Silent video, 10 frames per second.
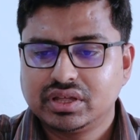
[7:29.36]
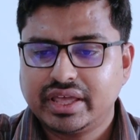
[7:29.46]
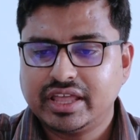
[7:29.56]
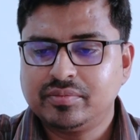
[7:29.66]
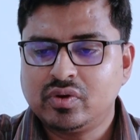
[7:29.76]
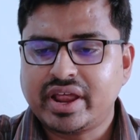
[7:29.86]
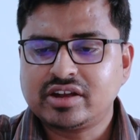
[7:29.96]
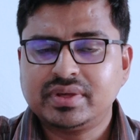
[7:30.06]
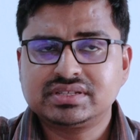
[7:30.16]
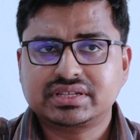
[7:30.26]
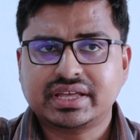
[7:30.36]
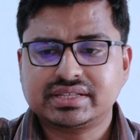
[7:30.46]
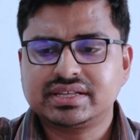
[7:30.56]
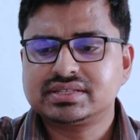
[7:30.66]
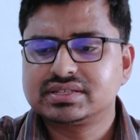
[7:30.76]
In more advanced
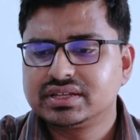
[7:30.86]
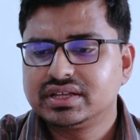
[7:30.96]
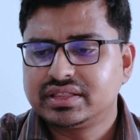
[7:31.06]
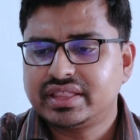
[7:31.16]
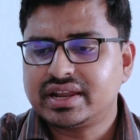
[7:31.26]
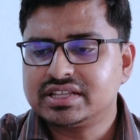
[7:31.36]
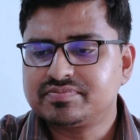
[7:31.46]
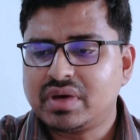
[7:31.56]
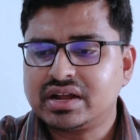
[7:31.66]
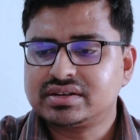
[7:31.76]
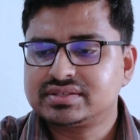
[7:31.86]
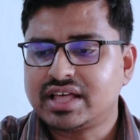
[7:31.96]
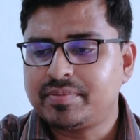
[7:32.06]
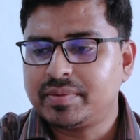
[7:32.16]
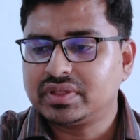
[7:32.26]
cases, there is marked
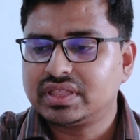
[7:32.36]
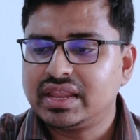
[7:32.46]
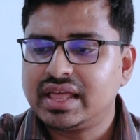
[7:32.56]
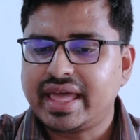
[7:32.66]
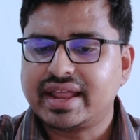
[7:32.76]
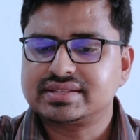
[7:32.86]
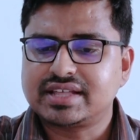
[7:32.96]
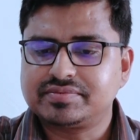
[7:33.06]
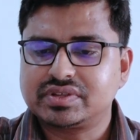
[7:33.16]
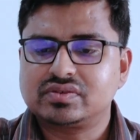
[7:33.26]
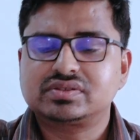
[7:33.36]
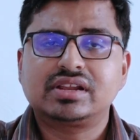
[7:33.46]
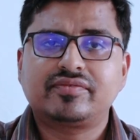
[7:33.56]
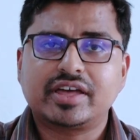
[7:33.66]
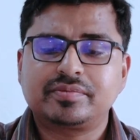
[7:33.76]
subepithelial and
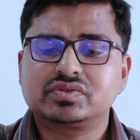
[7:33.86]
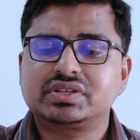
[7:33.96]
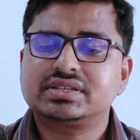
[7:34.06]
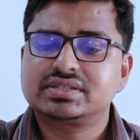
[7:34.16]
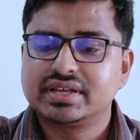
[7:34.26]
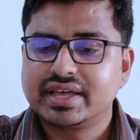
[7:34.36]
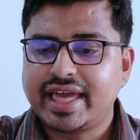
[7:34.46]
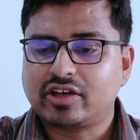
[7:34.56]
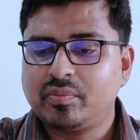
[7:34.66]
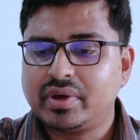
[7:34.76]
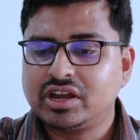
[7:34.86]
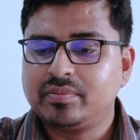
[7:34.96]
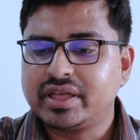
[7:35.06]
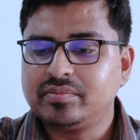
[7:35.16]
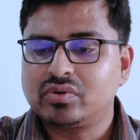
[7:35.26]
subserosal fibrosis accompanied
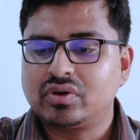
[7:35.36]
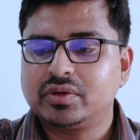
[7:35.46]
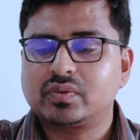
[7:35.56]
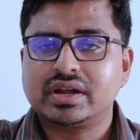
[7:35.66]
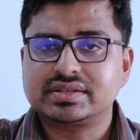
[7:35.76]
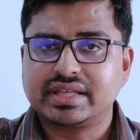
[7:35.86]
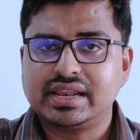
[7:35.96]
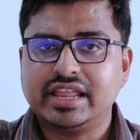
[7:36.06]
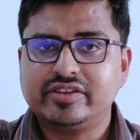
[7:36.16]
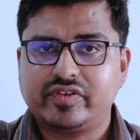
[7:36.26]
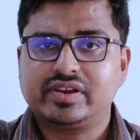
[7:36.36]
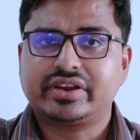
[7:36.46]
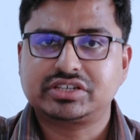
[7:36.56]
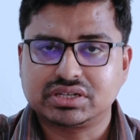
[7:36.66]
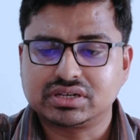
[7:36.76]
by mononuclear cell
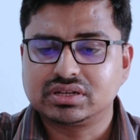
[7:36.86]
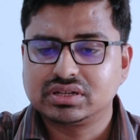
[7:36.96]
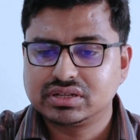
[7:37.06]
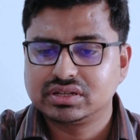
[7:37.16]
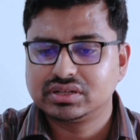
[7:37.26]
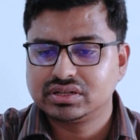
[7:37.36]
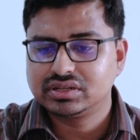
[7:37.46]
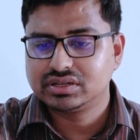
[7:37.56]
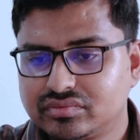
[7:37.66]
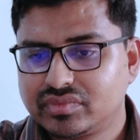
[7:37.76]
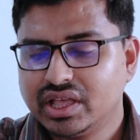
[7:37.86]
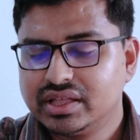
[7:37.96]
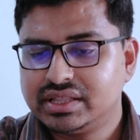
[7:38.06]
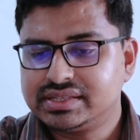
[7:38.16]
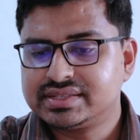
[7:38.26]
infiltration.
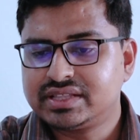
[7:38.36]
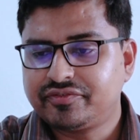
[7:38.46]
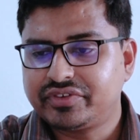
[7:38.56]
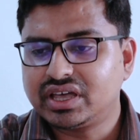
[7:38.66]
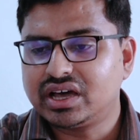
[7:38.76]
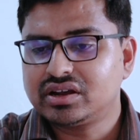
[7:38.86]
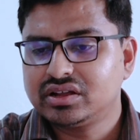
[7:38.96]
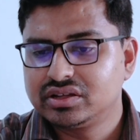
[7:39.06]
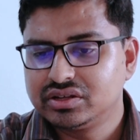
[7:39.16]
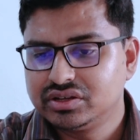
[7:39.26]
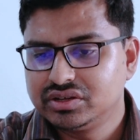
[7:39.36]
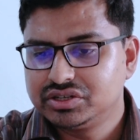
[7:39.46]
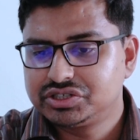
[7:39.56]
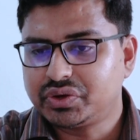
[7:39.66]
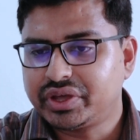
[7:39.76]
This is the figure
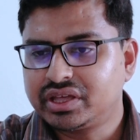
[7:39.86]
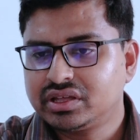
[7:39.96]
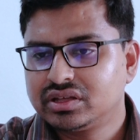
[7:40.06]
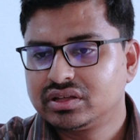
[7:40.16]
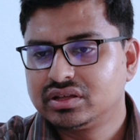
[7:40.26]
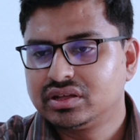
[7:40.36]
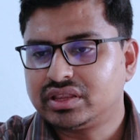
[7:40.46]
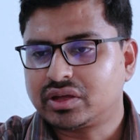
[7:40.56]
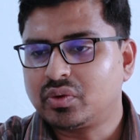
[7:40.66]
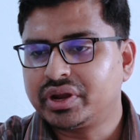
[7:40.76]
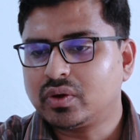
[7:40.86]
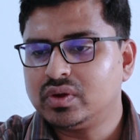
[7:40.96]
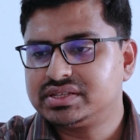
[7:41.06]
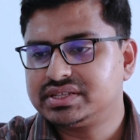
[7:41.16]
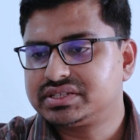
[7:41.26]
showing the chronic
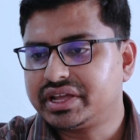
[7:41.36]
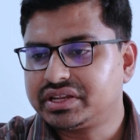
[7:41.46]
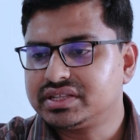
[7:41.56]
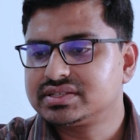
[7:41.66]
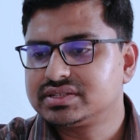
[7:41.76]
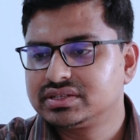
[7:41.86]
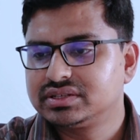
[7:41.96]
cholecystitis.